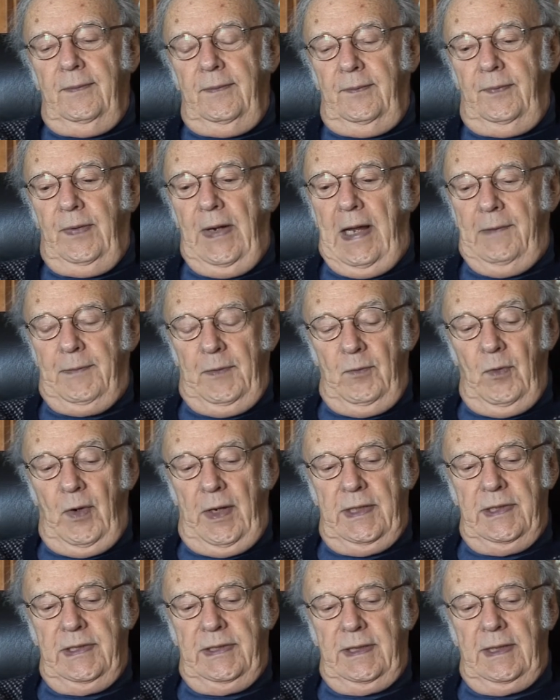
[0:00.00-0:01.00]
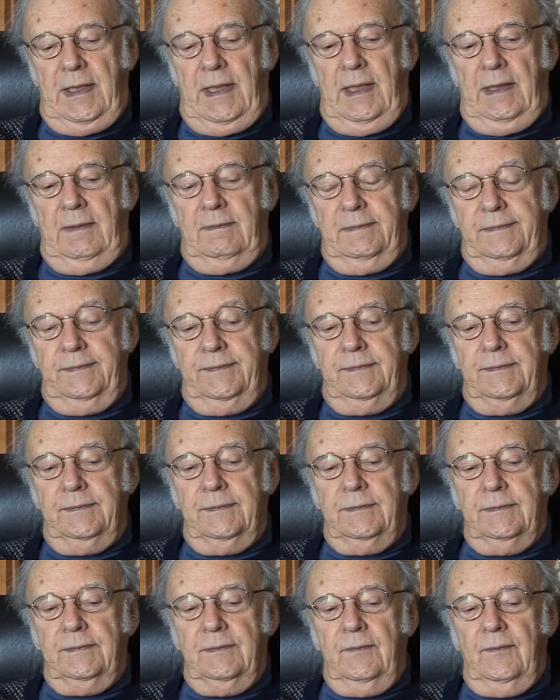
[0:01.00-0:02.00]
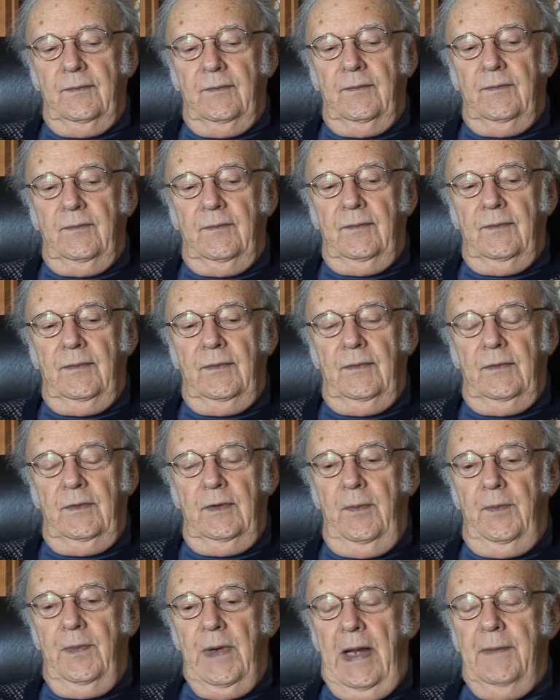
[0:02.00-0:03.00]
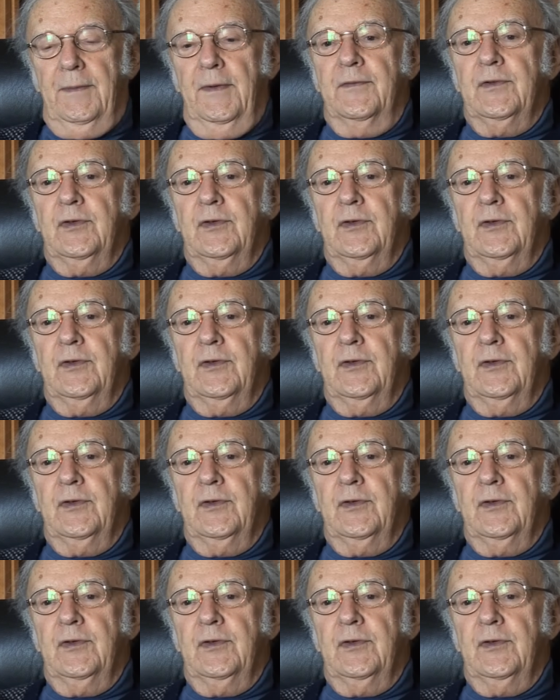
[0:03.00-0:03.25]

Problem was um, the problem